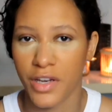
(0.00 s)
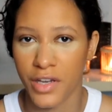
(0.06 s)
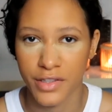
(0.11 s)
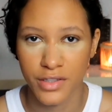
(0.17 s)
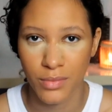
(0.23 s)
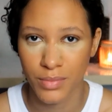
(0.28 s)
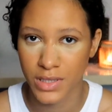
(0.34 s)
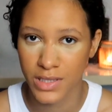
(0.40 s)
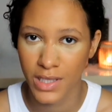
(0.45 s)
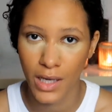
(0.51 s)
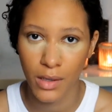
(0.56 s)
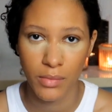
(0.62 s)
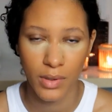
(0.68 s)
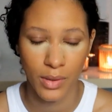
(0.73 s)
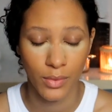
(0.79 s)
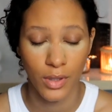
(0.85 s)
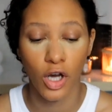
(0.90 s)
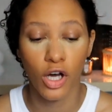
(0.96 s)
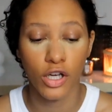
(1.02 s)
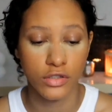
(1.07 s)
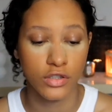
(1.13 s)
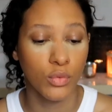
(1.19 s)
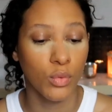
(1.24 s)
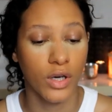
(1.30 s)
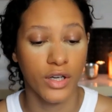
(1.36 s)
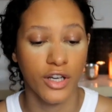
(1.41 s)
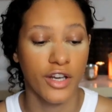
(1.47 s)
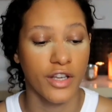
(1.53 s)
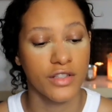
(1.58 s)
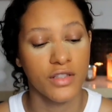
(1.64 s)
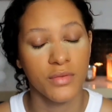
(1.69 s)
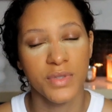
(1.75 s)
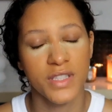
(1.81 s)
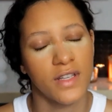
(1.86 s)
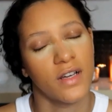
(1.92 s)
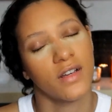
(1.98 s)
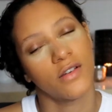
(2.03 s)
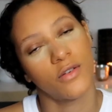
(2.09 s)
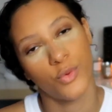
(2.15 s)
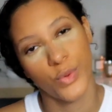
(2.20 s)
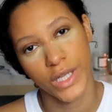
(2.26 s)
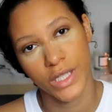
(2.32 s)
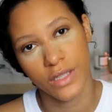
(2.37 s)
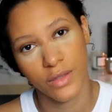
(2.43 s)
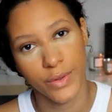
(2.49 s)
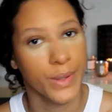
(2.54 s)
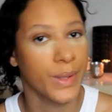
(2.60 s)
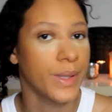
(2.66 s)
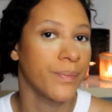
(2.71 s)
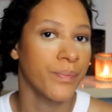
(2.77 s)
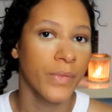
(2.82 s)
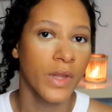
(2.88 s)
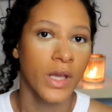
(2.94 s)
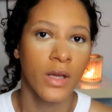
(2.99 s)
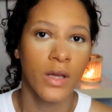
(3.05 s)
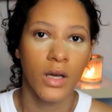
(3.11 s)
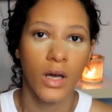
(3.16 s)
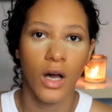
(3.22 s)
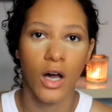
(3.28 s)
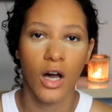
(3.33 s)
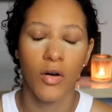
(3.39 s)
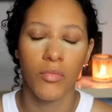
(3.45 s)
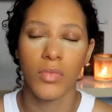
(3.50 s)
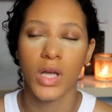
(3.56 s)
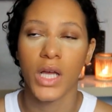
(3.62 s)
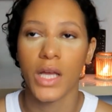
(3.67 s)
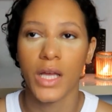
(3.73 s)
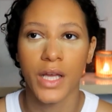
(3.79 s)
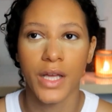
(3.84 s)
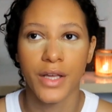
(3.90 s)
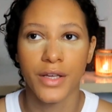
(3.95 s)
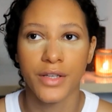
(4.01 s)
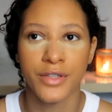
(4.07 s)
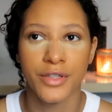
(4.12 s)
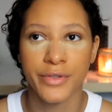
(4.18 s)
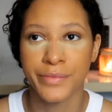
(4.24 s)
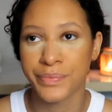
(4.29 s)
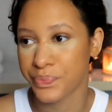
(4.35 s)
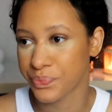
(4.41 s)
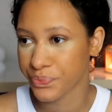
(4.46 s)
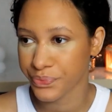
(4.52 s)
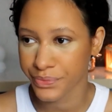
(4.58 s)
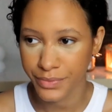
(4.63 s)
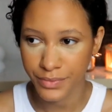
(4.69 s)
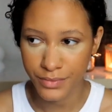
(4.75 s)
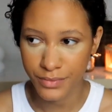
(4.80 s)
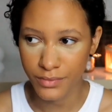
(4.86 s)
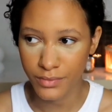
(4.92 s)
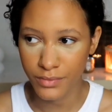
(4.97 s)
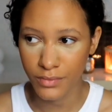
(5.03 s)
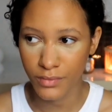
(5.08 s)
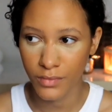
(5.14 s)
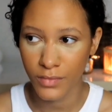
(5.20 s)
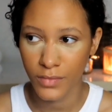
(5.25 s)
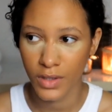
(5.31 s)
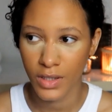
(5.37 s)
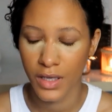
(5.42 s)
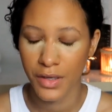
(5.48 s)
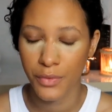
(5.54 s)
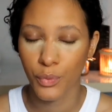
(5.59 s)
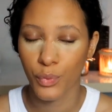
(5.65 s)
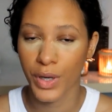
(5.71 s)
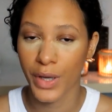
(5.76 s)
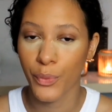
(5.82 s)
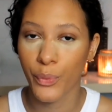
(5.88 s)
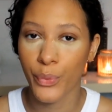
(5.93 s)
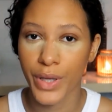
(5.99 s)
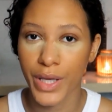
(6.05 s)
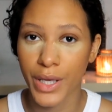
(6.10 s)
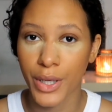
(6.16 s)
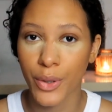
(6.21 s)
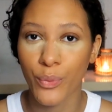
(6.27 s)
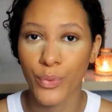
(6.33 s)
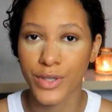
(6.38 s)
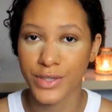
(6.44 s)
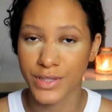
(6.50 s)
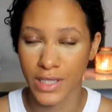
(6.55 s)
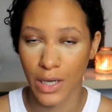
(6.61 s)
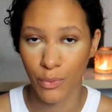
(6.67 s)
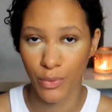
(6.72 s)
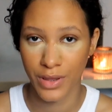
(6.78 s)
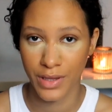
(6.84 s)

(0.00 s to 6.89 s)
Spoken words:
it to be done, but we also wanted it to be done correctly. And when we were done